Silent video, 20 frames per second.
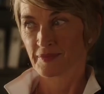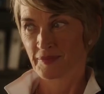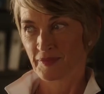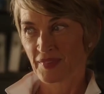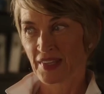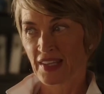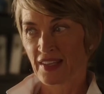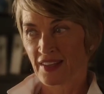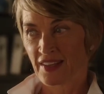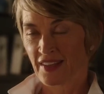
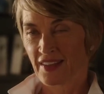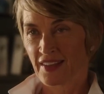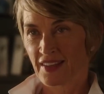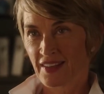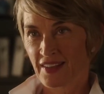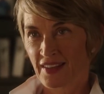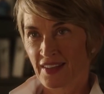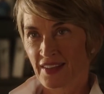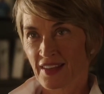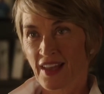She would
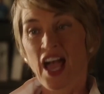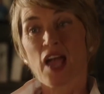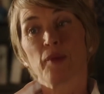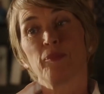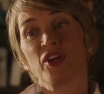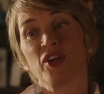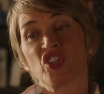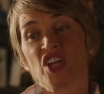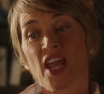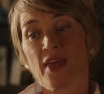actually
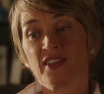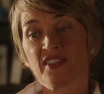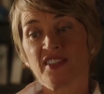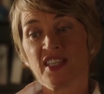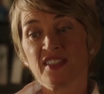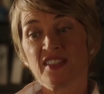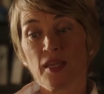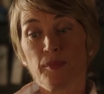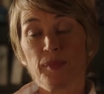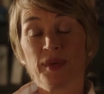reprise this
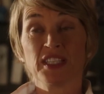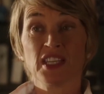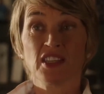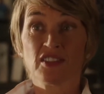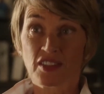role nearly